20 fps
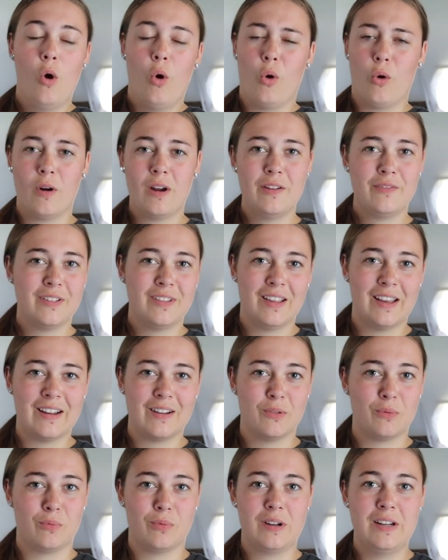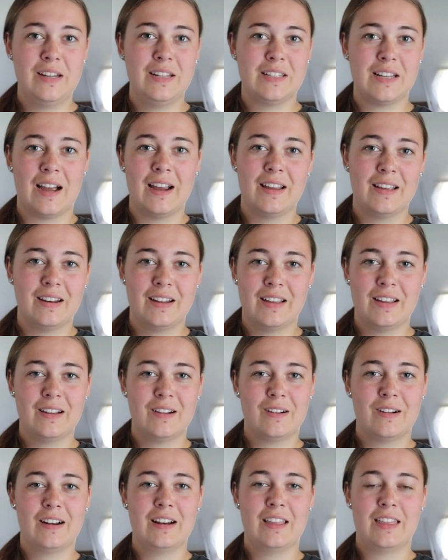or even like re-tighten
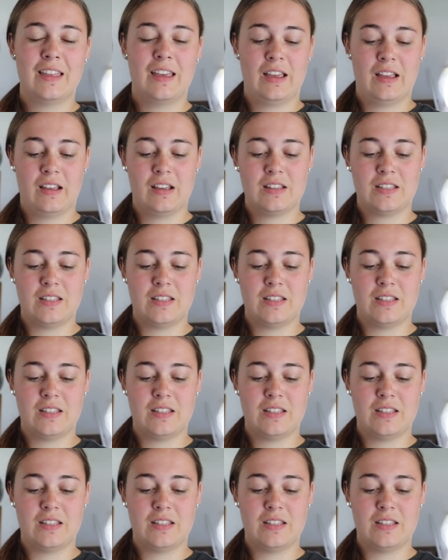it or anything,